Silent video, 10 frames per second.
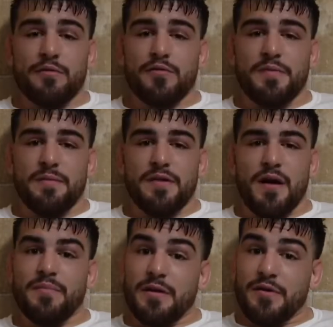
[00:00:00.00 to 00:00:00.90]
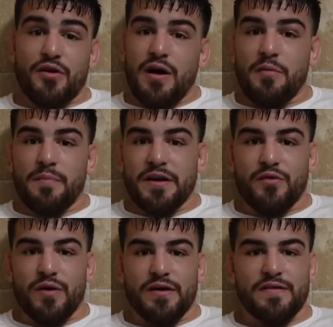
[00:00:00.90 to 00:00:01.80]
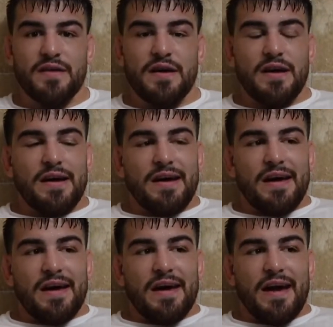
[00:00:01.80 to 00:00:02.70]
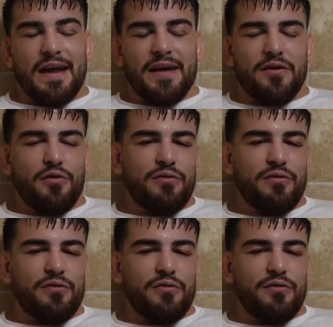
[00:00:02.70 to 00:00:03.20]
would beat me up. But let me go help them anyways. And I go